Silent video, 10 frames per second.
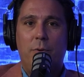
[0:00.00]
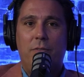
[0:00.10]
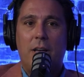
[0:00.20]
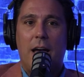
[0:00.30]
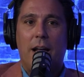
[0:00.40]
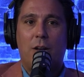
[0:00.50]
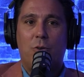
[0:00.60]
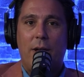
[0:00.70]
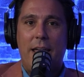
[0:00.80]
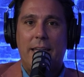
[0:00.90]
We've got a
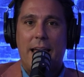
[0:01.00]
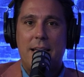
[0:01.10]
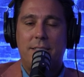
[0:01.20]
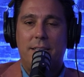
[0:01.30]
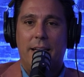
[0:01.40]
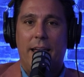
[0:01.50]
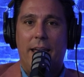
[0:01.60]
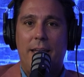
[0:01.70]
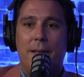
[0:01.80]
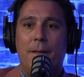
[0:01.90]
great guest
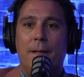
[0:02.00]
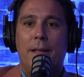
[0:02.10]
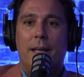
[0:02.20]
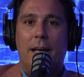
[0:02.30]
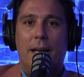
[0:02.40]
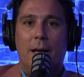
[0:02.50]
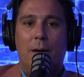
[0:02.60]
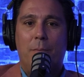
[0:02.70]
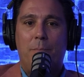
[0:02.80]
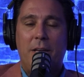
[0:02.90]
today.
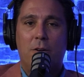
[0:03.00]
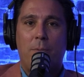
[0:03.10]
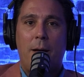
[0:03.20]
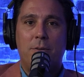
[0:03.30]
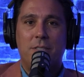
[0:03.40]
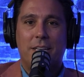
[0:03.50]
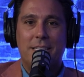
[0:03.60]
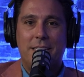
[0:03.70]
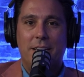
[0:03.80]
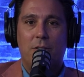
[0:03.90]
Uh, Peter Papousek
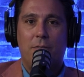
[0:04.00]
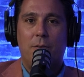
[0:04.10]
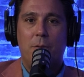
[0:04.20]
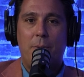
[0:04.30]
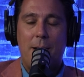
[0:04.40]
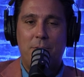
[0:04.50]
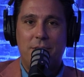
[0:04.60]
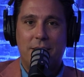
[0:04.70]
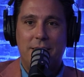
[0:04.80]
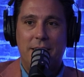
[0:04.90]
is here from the
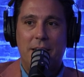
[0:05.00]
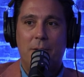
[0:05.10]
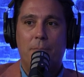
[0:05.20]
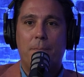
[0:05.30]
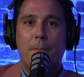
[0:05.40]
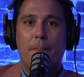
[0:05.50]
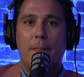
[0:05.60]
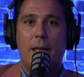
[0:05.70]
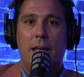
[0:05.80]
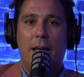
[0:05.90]
Papousek team,
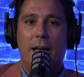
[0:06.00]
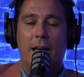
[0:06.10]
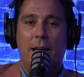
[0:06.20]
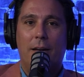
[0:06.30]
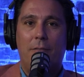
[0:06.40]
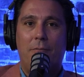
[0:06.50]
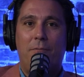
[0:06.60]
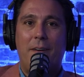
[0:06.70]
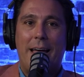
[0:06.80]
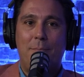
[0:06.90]
uh,
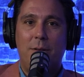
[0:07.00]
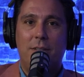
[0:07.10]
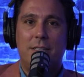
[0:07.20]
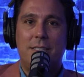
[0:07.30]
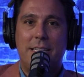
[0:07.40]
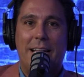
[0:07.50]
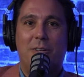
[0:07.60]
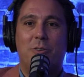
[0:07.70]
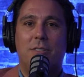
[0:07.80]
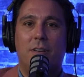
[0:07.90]
fabulous
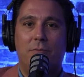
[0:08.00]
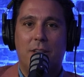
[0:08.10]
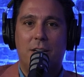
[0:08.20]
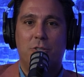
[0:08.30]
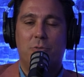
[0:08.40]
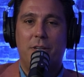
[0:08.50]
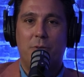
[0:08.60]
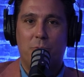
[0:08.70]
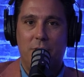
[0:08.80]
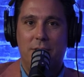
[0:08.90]
sellers of luxury
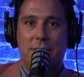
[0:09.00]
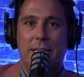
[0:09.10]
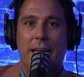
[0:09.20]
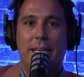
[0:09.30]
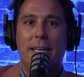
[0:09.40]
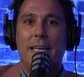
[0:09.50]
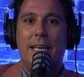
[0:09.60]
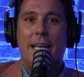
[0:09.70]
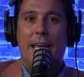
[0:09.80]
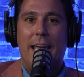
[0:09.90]
real estate.
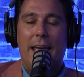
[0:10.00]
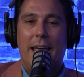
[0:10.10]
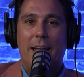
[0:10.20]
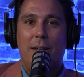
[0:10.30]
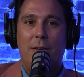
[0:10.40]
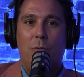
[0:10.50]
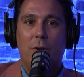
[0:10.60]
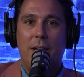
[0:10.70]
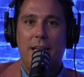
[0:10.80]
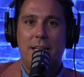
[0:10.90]
And
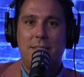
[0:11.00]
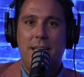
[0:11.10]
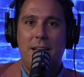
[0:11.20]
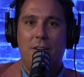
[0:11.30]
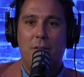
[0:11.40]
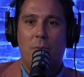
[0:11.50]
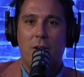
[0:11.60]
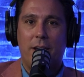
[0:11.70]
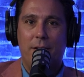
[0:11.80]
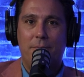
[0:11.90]
we're going to get his take on the
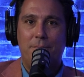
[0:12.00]
market.